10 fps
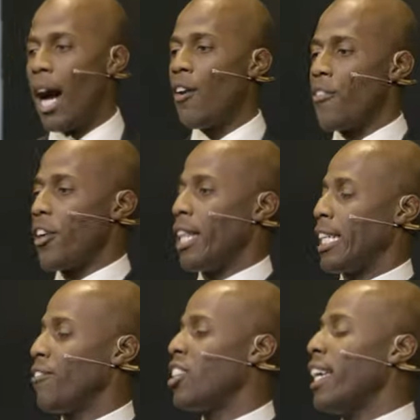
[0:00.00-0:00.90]
out there
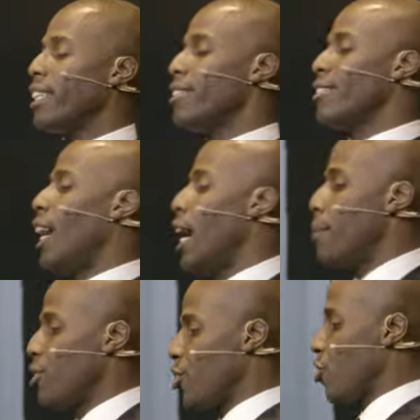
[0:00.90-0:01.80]
that have taken
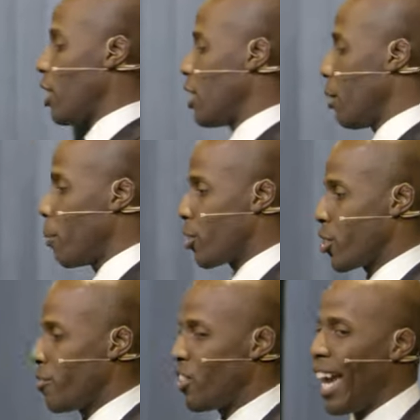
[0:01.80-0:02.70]
time to study the books
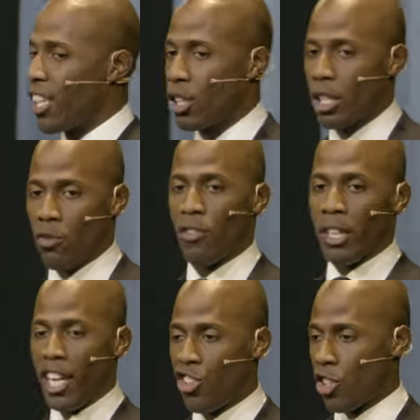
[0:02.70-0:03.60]
of Daniel and
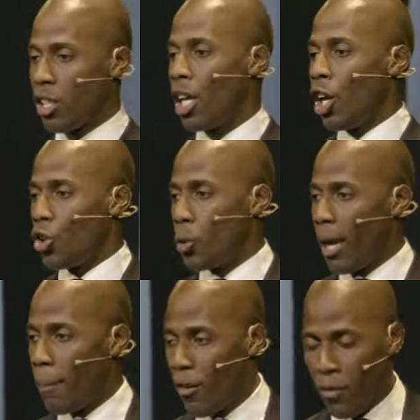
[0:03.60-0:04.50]
Revelation, you
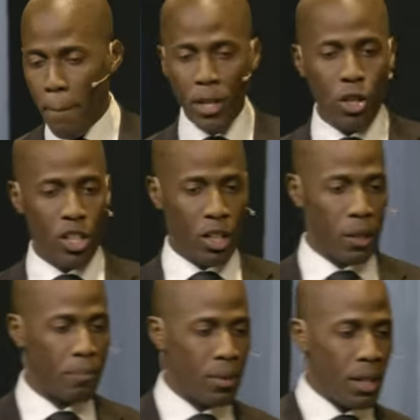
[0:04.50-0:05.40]
may be
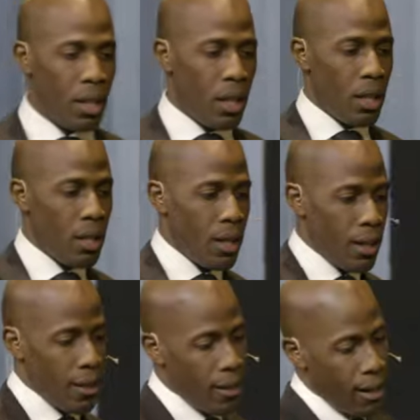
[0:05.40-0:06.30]
familiar
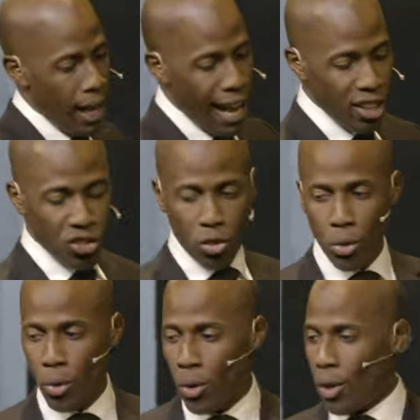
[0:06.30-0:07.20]
as
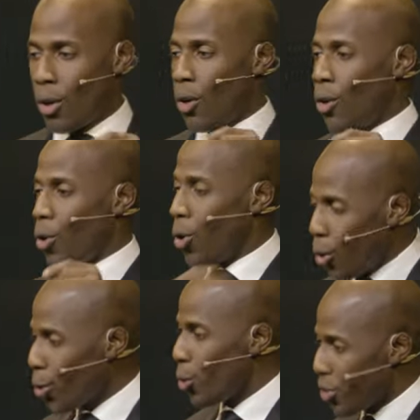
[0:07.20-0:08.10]
to
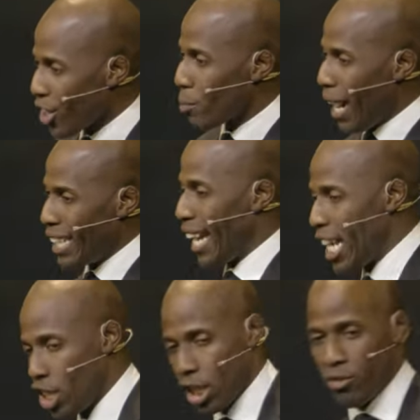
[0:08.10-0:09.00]
who this mighty
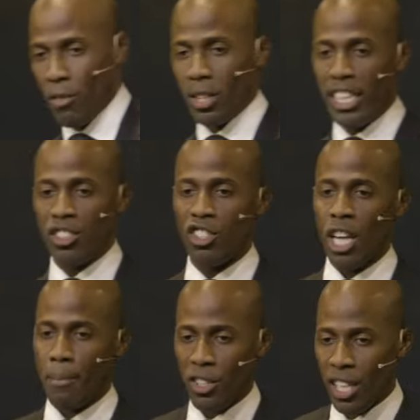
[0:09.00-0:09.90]
angel of Revelation
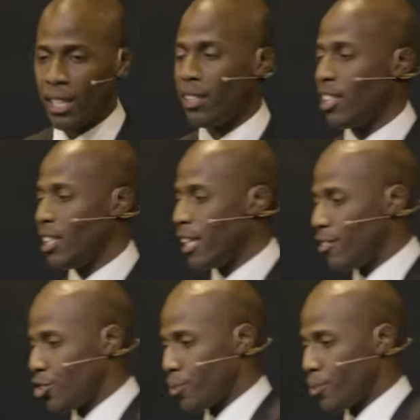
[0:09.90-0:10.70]
chapter 10 indeed is.